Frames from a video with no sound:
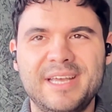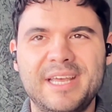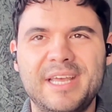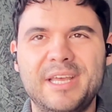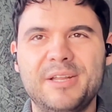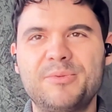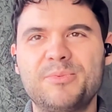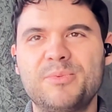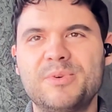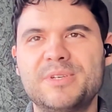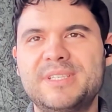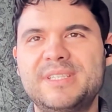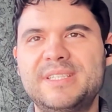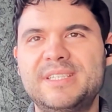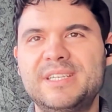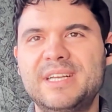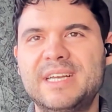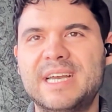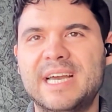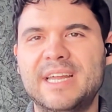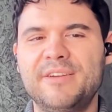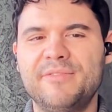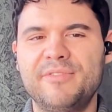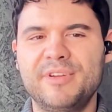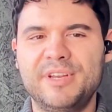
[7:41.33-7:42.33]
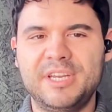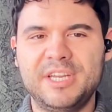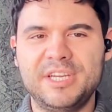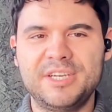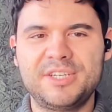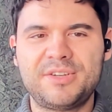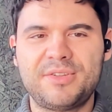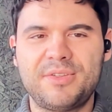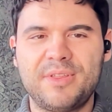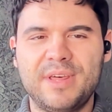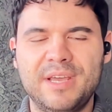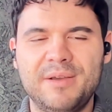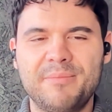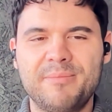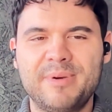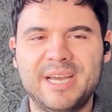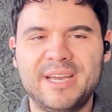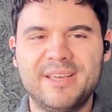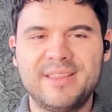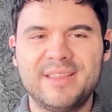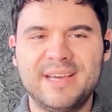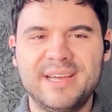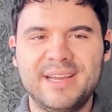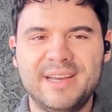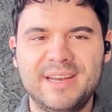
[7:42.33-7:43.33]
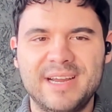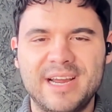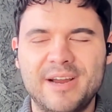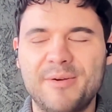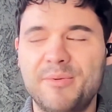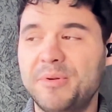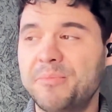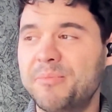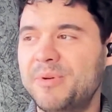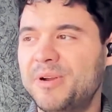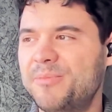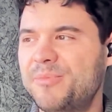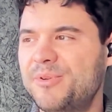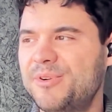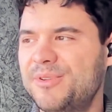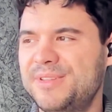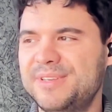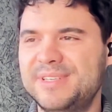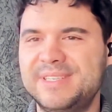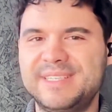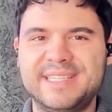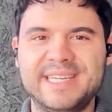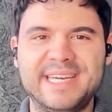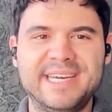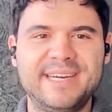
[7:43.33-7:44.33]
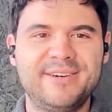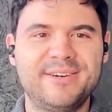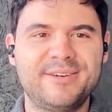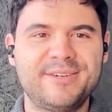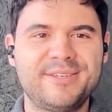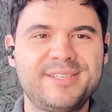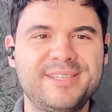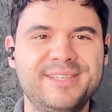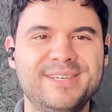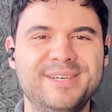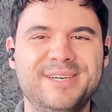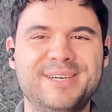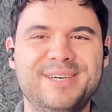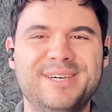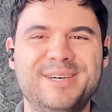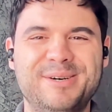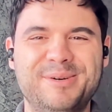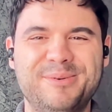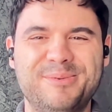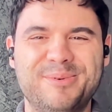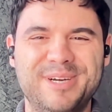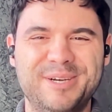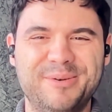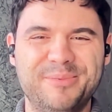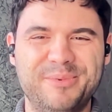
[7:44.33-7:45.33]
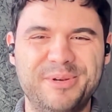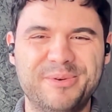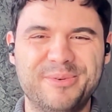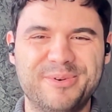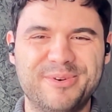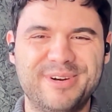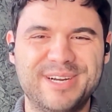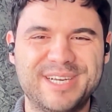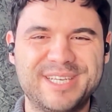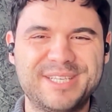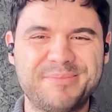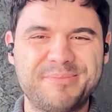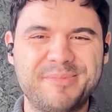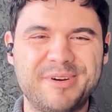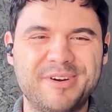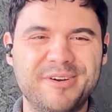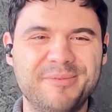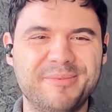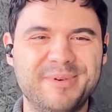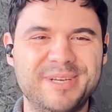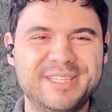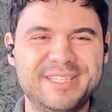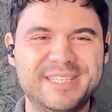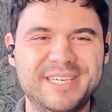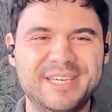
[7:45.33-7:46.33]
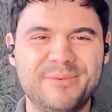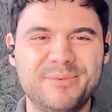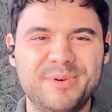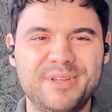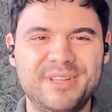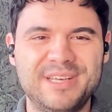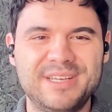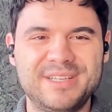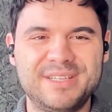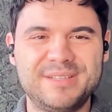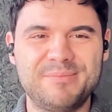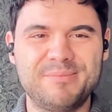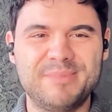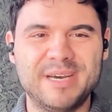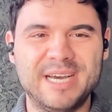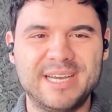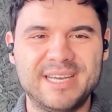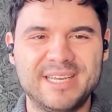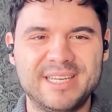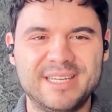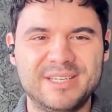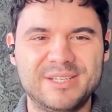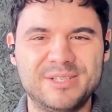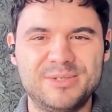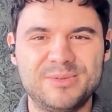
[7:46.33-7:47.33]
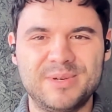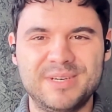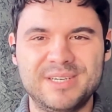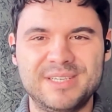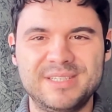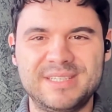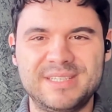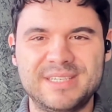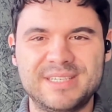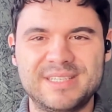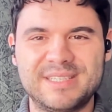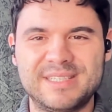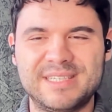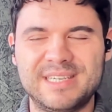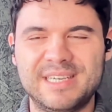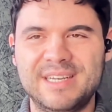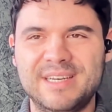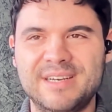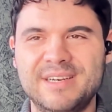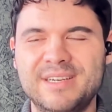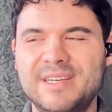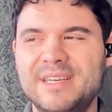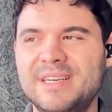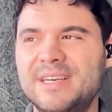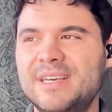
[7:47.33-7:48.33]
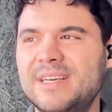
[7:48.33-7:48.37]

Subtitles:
it was still kind of a niche thing back then. I remember the stairs when we were experimenting with it back in 2016.